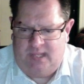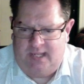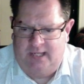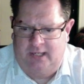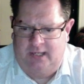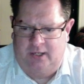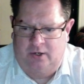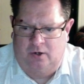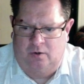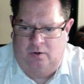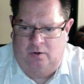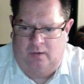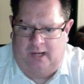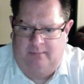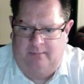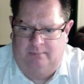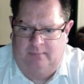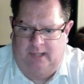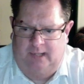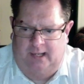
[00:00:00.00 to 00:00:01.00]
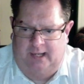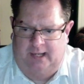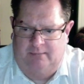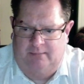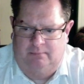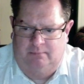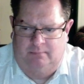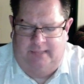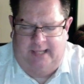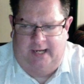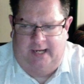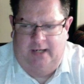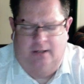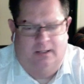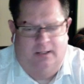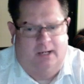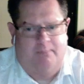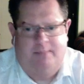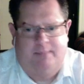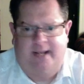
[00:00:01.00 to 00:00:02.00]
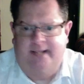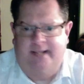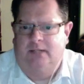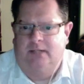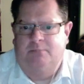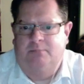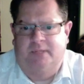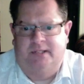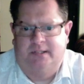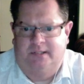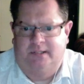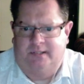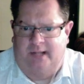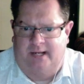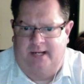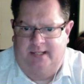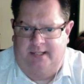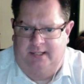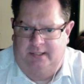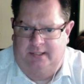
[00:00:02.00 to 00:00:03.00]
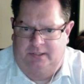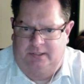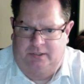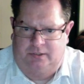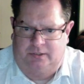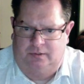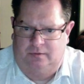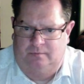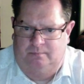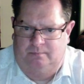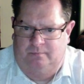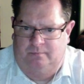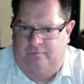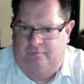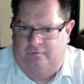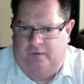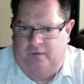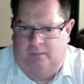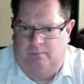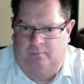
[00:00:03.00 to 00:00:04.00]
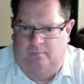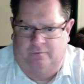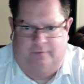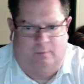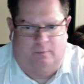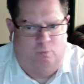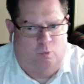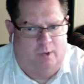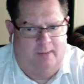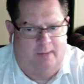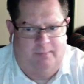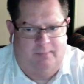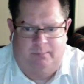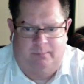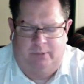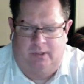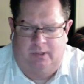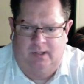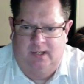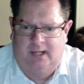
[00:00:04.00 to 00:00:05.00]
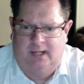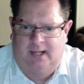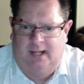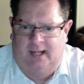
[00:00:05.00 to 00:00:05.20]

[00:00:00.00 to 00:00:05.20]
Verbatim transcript: you know I'm I'm getting amazing business ideas from from one member.